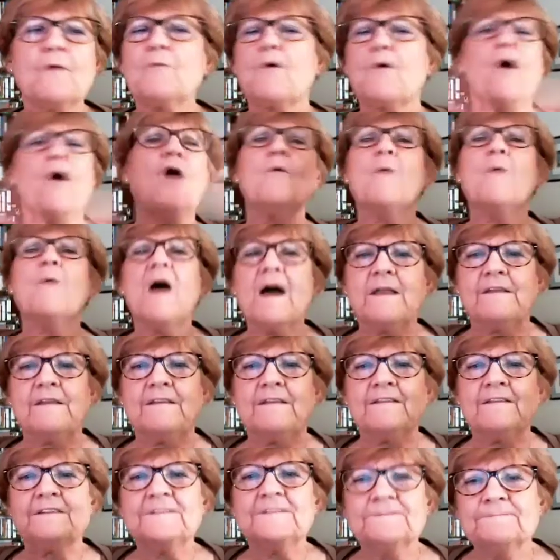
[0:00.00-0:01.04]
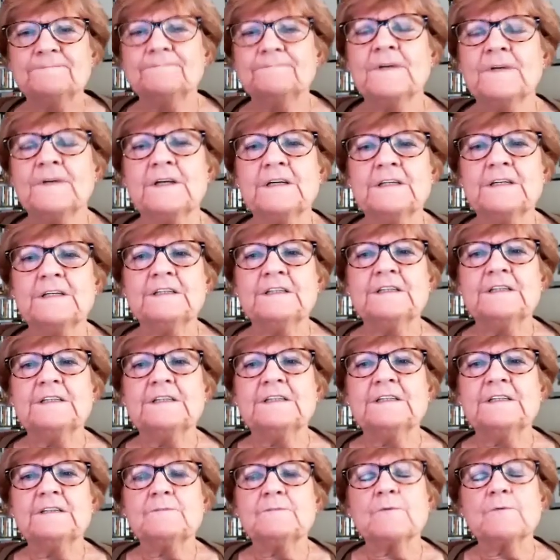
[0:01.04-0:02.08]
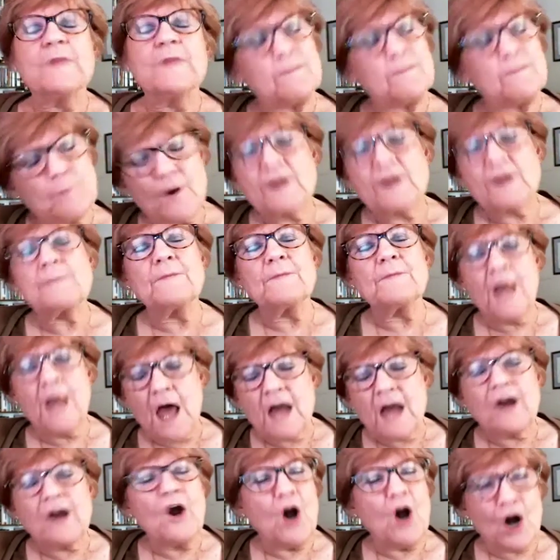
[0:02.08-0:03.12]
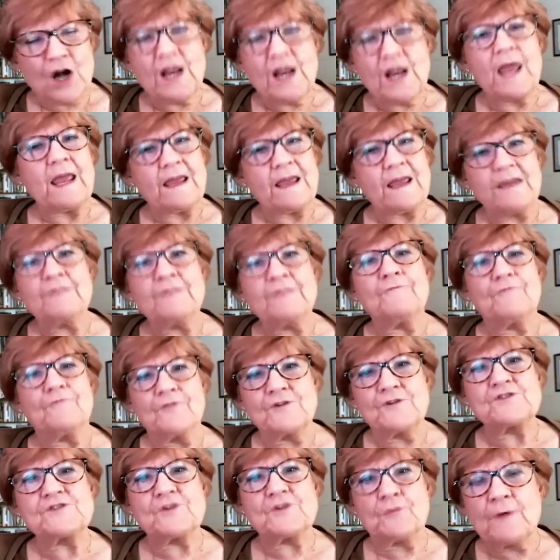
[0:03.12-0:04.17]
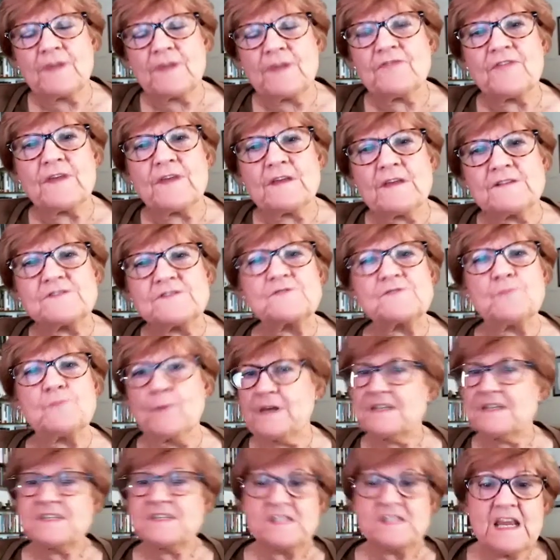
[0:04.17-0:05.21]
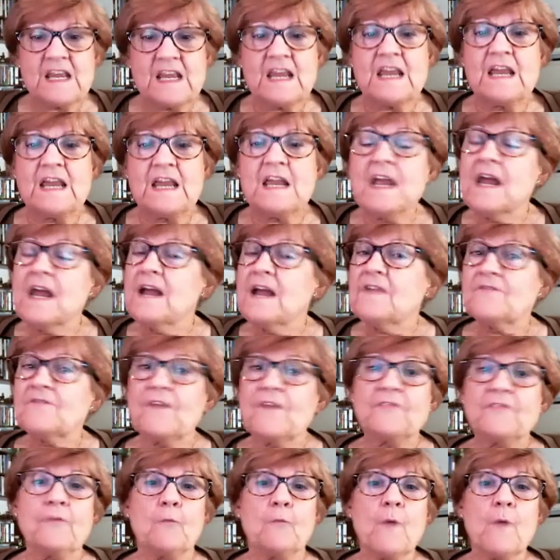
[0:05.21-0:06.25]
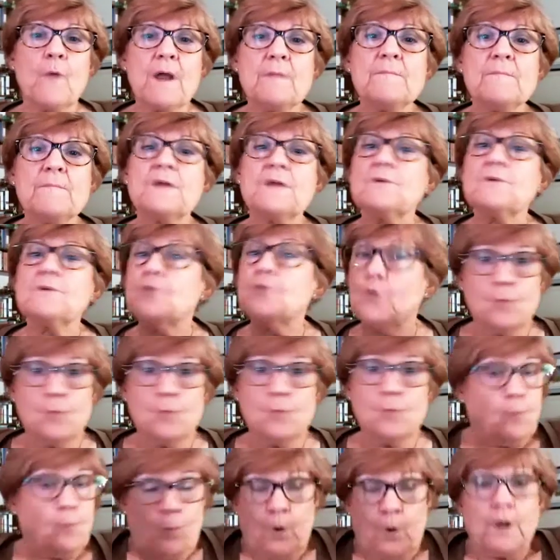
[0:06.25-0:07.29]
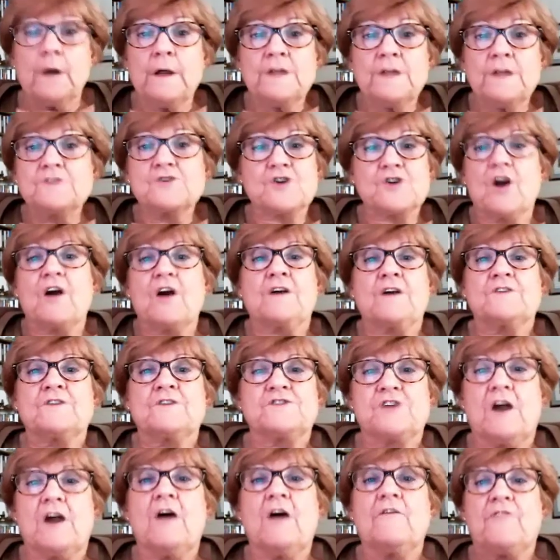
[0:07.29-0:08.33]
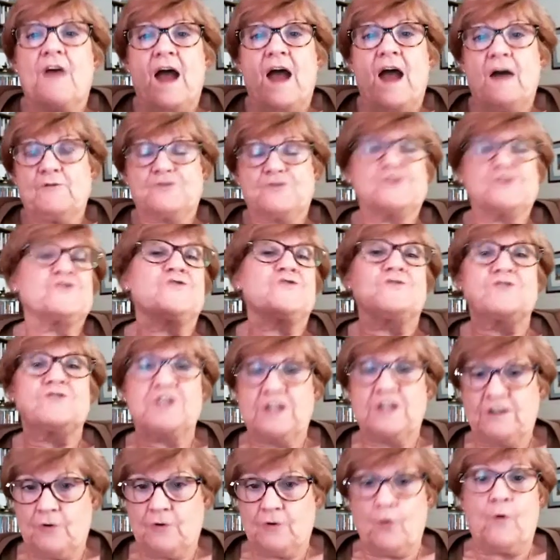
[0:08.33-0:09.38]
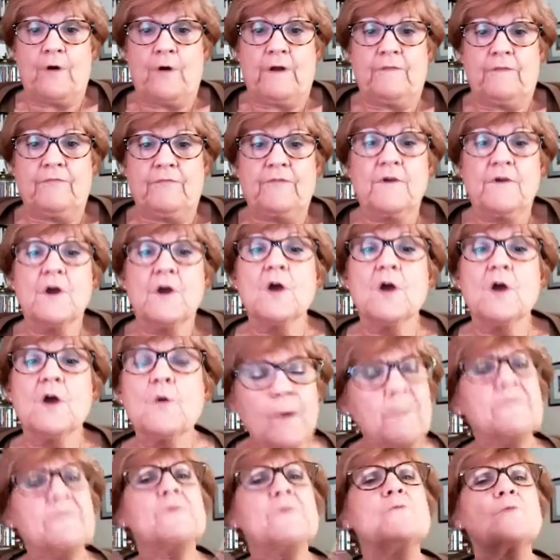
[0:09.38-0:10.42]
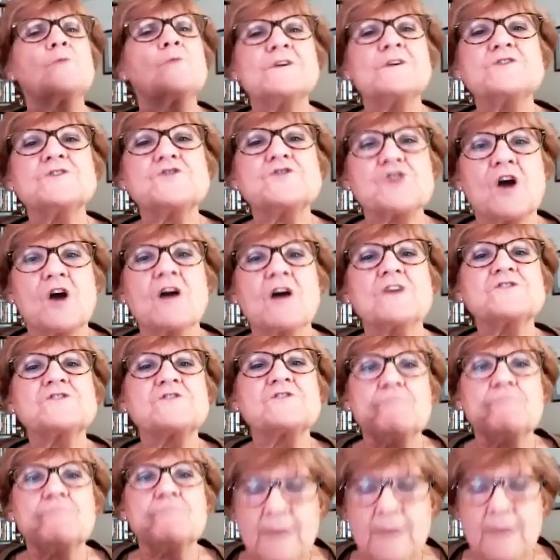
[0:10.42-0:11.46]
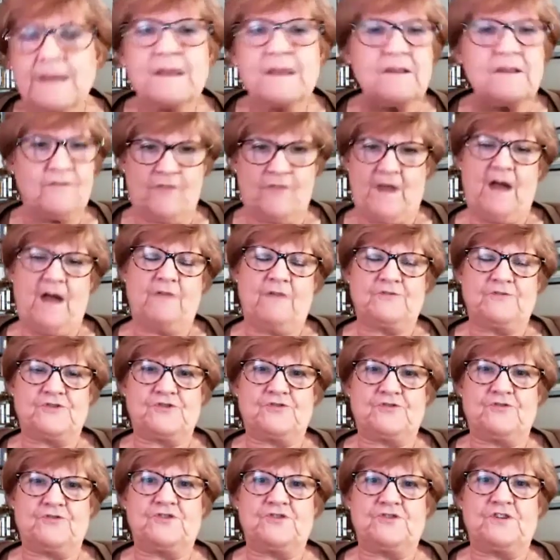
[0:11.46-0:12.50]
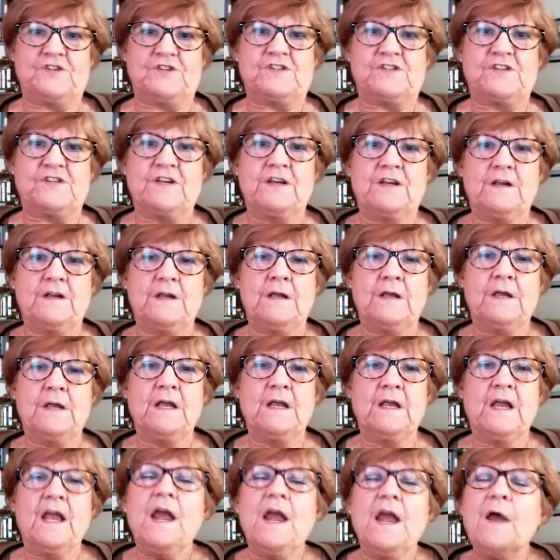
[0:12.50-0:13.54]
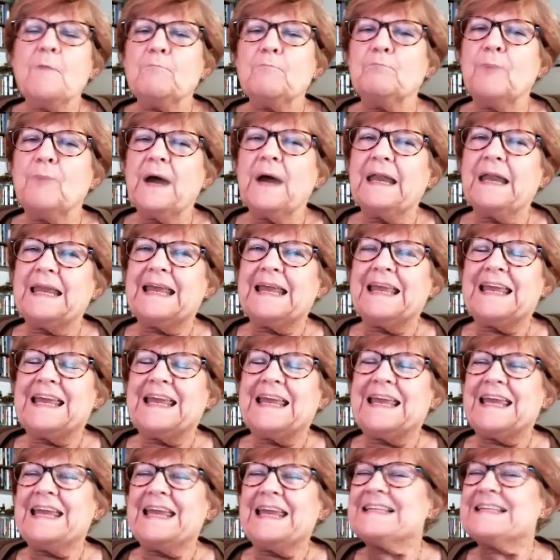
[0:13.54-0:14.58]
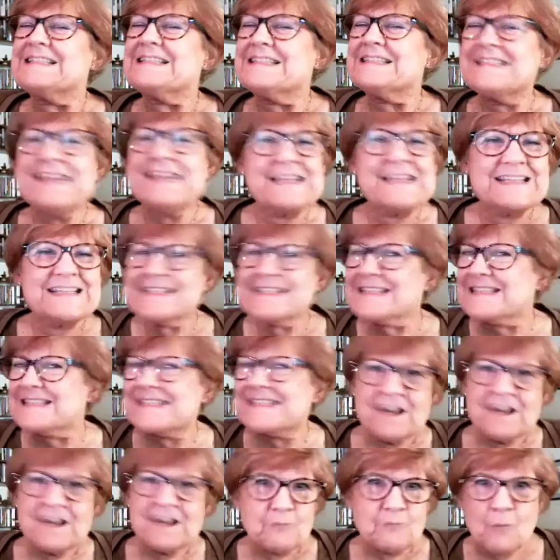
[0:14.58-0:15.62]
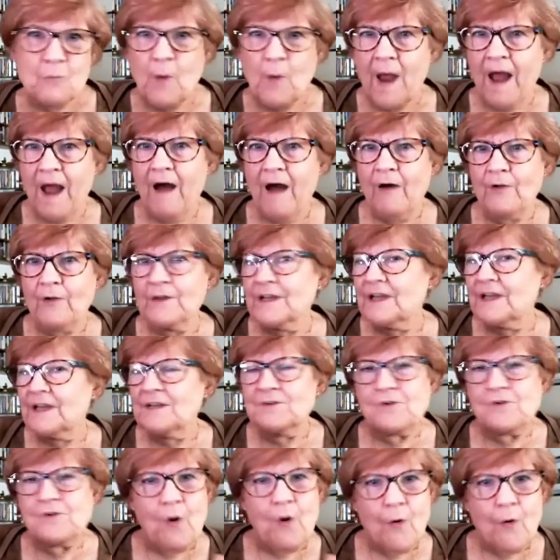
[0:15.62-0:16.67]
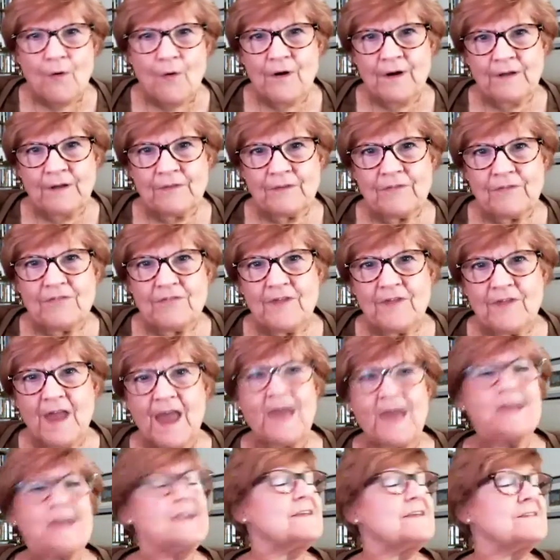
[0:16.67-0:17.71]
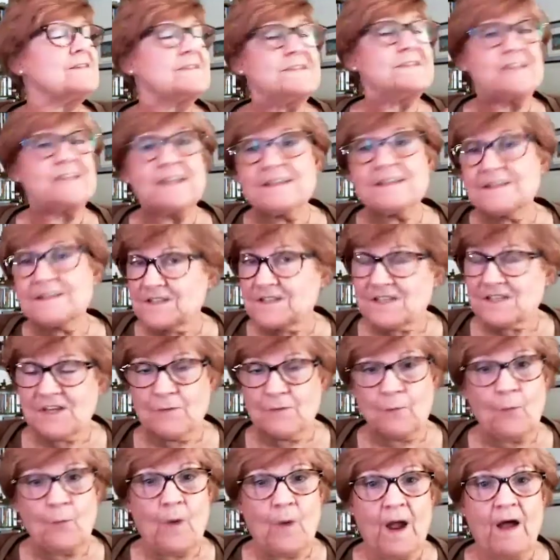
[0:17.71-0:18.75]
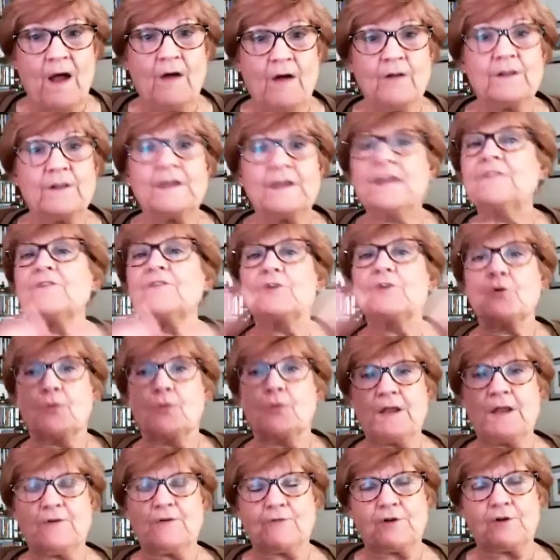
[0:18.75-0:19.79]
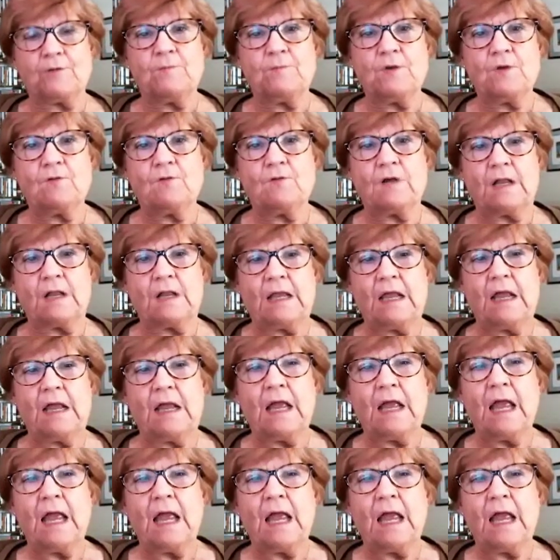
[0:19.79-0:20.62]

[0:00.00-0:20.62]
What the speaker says: We're all one. Well, that brought him a lot of heartache. In 1 Corinthians, we see that the women who were in charge of the house church in Corinth, women were in charge of many of the house churches. But it didn't sit well in Corinth, and it didn't sit well in the greater community.